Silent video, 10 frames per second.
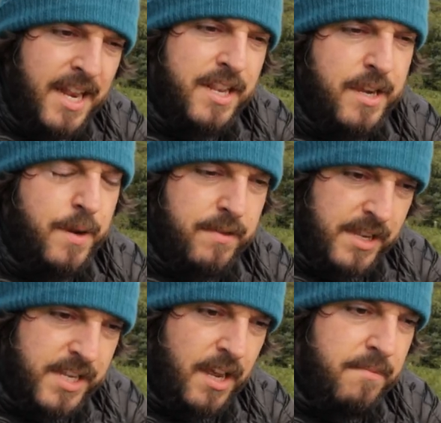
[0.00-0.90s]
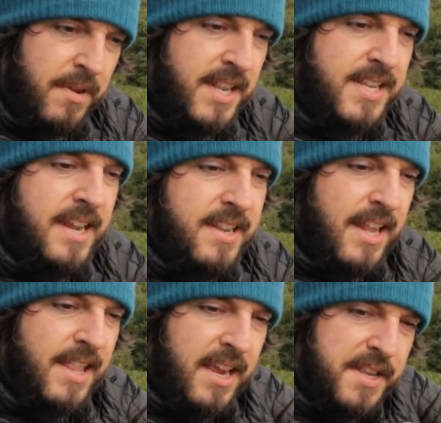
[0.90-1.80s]
into the sun, but instead
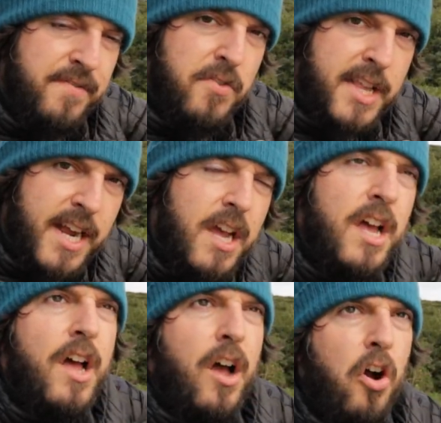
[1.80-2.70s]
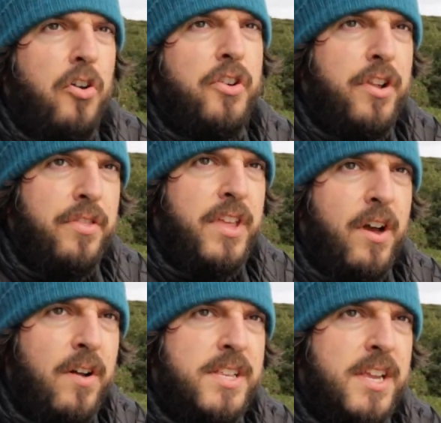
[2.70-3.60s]
that light is falling on the
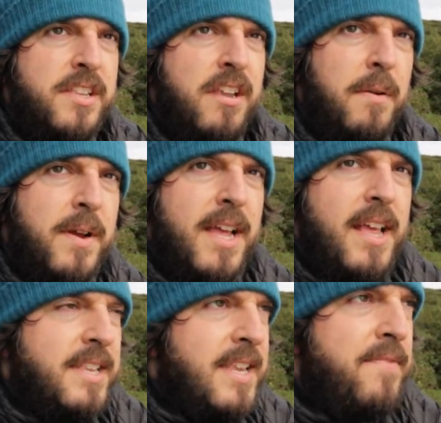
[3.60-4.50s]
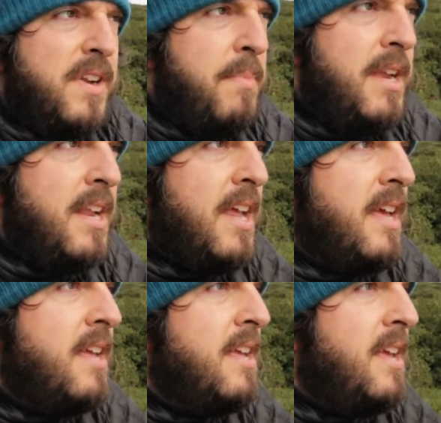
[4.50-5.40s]
otter, so it's definitely been
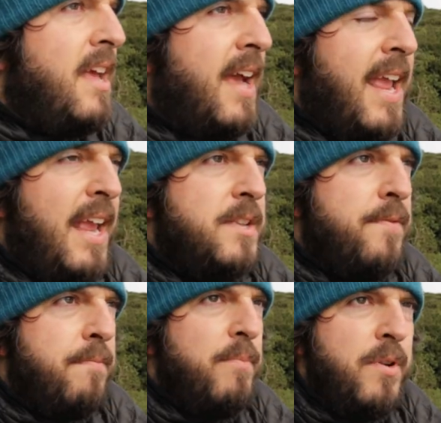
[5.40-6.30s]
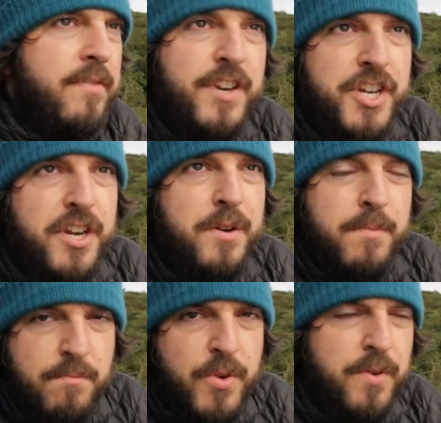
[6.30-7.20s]
a, a case of move and shoot,
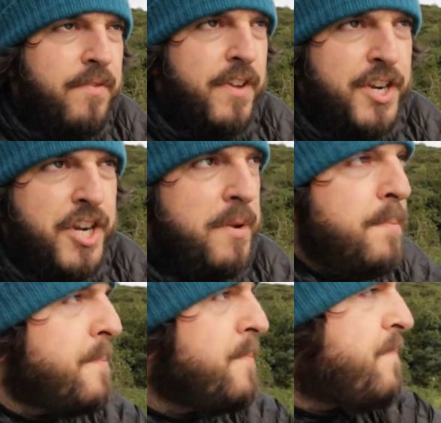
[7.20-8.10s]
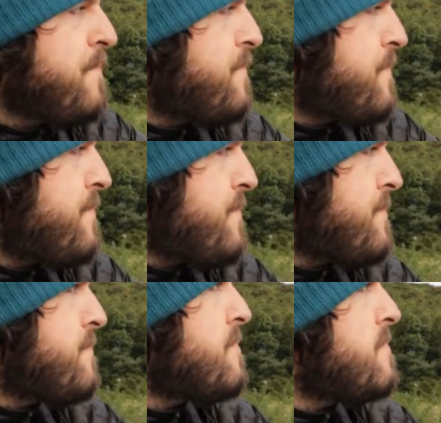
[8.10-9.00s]
move and shoot.
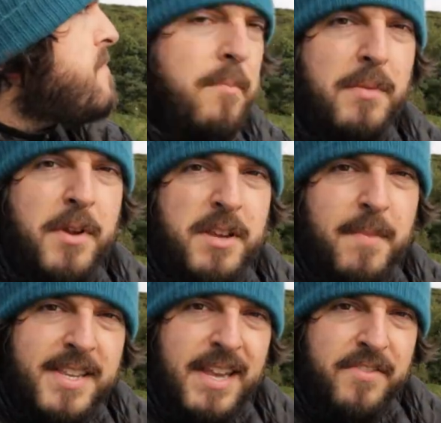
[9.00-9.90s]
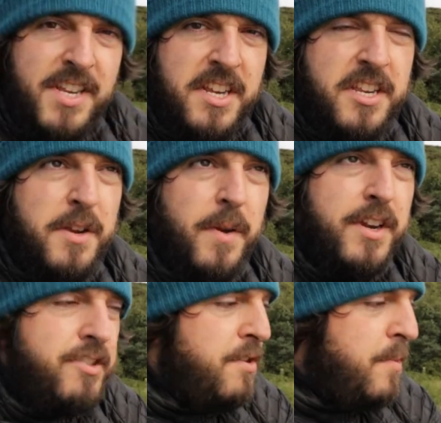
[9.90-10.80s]
I'm using my 70 to
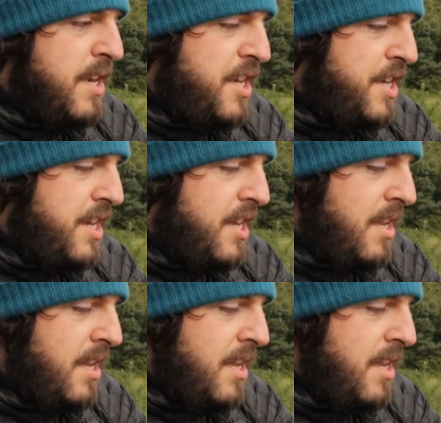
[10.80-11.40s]
200, which